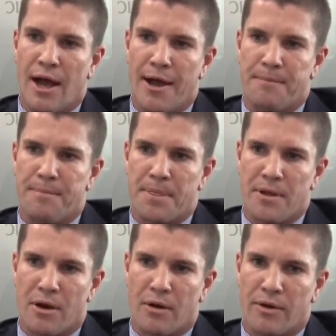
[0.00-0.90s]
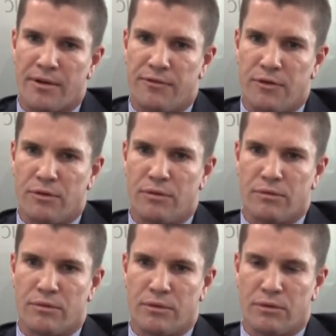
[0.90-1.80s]
Um, you know, if
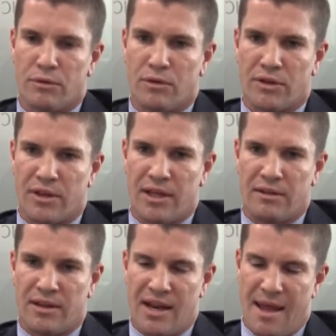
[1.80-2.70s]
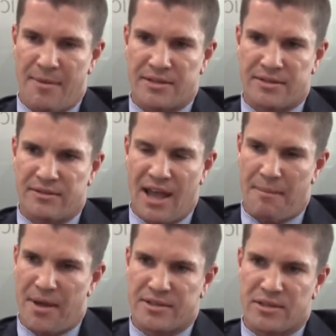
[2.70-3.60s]
you look at the dynamics of
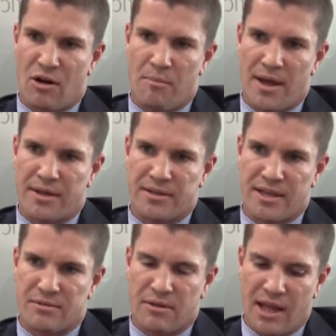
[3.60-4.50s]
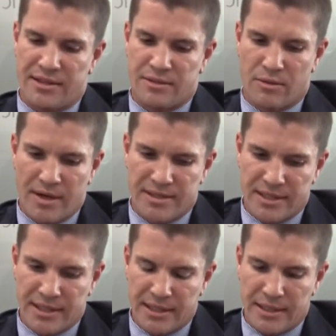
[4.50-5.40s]
capex and opex as it relates to
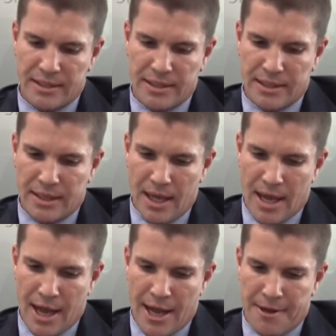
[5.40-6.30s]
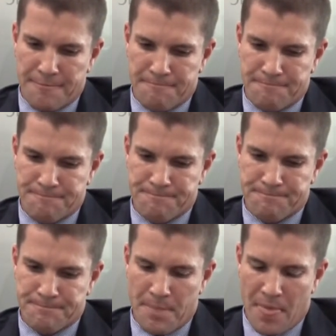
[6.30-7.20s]
IT, um,
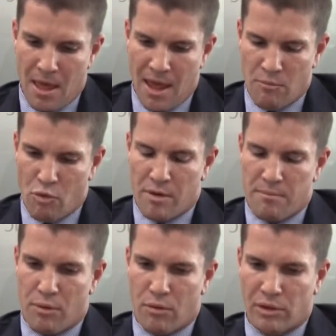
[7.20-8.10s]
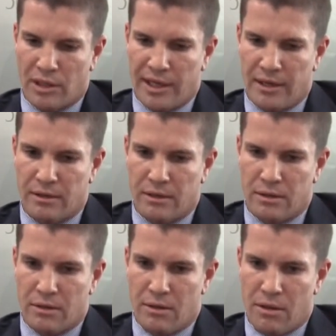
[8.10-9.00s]
and more importantly,
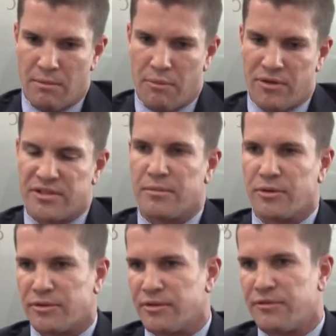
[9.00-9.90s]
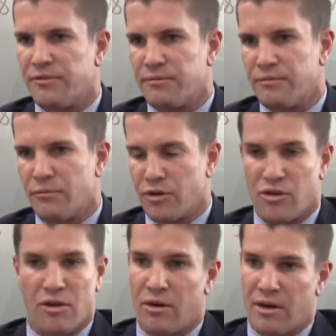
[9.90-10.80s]
the principles of
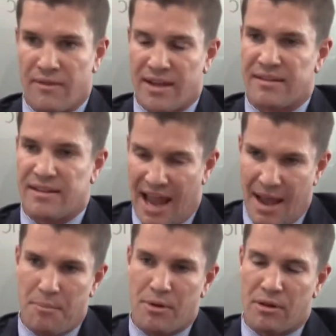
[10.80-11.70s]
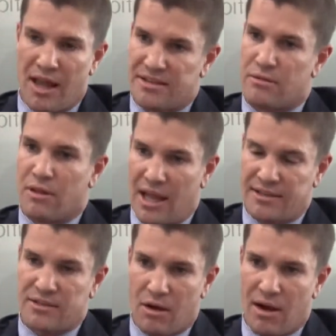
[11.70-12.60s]
return on invested capital as it
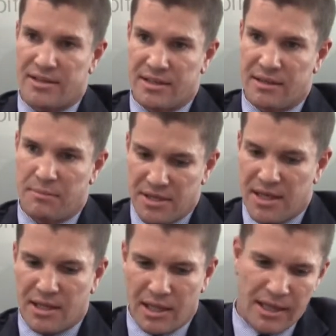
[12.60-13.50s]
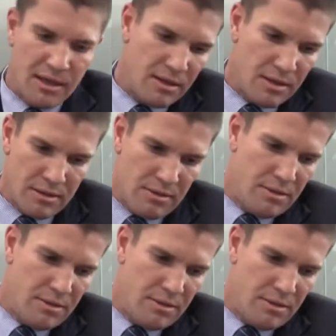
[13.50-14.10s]
relates to IT, particularly